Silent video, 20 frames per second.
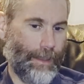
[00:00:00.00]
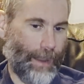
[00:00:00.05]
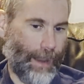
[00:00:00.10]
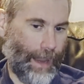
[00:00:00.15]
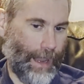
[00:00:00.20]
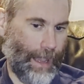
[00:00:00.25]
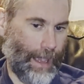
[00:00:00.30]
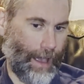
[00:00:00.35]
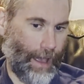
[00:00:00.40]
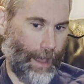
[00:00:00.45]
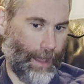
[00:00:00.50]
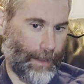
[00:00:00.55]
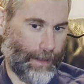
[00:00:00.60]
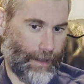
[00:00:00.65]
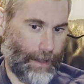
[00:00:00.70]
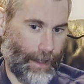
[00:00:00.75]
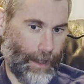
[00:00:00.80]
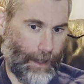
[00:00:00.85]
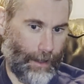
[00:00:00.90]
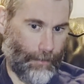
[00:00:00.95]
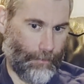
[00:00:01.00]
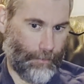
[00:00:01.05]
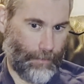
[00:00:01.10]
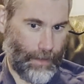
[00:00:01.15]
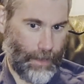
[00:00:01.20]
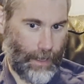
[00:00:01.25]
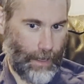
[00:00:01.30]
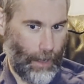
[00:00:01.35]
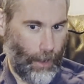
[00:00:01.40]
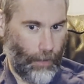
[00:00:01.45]
And, I
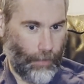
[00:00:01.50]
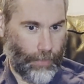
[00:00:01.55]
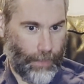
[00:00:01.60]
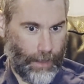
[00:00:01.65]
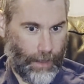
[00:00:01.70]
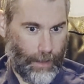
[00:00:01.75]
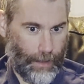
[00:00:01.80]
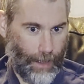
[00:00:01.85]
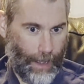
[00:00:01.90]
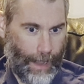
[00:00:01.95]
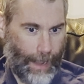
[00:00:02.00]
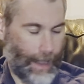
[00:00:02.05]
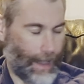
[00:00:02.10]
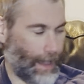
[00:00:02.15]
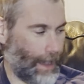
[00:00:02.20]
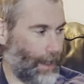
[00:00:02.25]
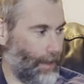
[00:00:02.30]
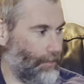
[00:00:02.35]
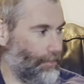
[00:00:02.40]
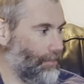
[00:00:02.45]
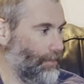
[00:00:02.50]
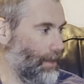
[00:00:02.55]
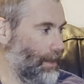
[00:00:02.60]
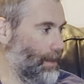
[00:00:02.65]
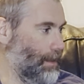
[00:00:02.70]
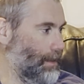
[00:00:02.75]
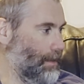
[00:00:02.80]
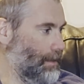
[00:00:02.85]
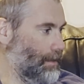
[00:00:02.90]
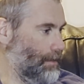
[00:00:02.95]
have
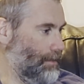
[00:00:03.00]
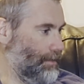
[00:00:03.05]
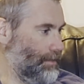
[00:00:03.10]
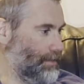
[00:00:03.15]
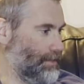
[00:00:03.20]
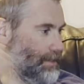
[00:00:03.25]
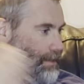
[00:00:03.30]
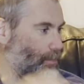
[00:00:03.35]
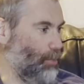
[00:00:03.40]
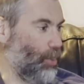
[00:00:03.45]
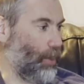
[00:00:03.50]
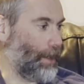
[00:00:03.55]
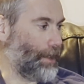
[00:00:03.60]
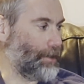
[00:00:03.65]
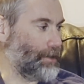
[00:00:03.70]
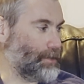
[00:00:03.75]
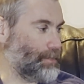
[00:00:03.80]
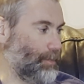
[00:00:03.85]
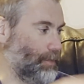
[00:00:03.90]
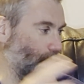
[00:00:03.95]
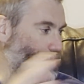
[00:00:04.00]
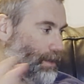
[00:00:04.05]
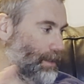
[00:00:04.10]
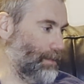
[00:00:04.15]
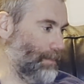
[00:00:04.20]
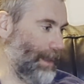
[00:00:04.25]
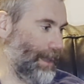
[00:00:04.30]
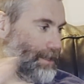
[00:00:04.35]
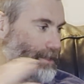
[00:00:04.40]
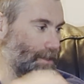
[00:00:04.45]
similarities
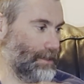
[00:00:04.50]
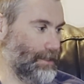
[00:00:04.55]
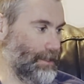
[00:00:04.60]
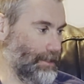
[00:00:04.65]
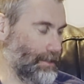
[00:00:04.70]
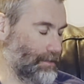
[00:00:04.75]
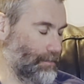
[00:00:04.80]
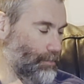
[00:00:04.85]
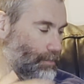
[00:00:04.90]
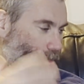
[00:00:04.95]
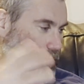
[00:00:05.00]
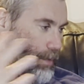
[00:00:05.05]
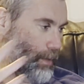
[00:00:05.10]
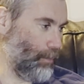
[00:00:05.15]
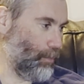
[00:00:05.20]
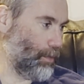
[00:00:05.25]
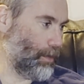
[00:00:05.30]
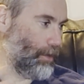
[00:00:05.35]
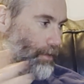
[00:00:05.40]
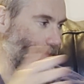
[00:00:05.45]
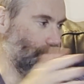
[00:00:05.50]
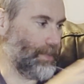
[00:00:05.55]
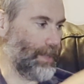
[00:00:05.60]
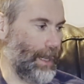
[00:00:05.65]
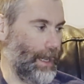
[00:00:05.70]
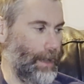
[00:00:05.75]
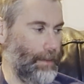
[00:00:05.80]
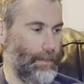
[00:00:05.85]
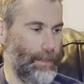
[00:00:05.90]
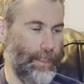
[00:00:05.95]
between the magic system between World of
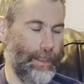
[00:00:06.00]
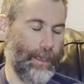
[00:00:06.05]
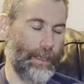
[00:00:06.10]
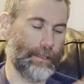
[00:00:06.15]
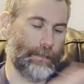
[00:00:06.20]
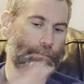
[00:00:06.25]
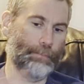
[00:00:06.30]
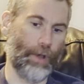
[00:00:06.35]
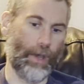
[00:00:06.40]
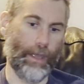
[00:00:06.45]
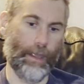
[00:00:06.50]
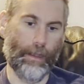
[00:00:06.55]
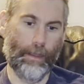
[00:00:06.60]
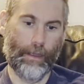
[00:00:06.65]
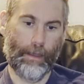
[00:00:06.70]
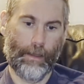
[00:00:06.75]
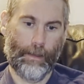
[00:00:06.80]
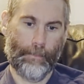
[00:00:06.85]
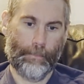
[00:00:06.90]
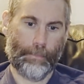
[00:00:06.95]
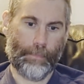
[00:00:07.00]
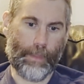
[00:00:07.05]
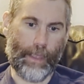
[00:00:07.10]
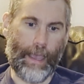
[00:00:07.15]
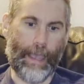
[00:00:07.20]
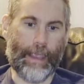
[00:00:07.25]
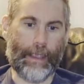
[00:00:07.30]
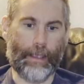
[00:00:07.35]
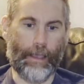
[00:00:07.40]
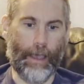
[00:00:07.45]
Time and this, but
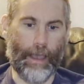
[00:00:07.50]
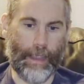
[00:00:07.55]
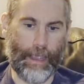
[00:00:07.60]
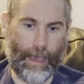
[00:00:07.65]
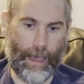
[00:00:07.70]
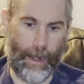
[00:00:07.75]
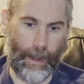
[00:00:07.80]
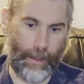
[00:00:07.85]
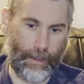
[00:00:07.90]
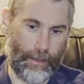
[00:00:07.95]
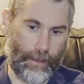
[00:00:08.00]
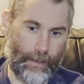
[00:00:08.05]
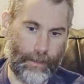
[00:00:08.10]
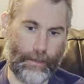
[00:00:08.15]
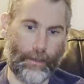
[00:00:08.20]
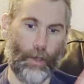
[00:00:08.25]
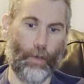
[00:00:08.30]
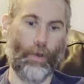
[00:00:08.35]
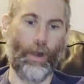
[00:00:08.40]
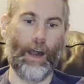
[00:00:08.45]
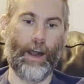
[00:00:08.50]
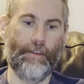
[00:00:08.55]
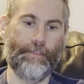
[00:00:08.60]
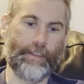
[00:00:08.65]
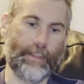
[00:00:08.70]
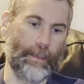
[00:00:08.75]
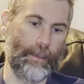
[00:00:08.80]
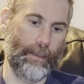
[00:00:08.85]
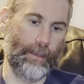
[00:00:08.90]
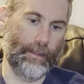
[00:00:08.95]
I kind of go
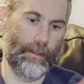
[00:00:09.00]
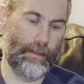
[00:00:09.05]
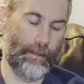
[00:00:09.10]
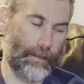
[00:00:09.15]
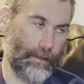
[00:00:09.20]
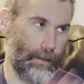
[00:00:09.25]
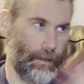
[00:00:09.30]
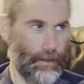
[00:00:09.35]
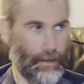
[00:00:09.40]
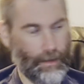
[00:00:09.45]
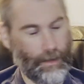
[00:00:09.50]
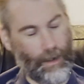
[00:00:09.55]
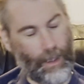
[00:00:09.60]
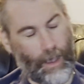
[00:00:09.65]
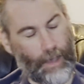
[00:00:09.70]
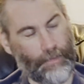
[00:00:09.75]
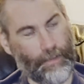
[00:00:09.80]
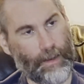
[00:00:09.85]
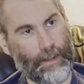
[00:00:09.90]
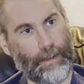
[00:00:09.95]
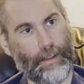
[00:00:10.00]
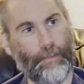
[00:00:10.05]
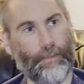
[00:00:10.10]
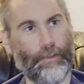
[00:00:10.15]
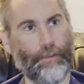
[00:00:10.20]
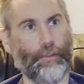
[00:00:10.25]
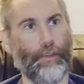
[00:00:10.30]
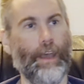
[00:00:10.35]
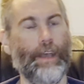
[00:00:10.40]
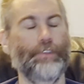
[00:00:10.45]
off in a
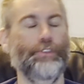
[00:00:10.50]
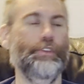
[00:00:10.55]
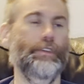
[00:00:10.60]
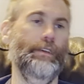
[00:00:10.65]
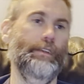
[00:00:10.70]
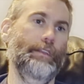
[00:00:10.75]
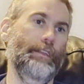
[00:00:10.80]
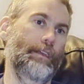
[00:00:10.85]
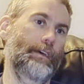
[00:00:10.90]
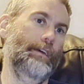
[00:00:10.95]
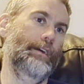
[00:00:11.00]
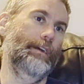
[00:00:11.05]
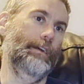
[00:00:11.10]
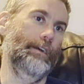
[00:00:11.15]
different direction.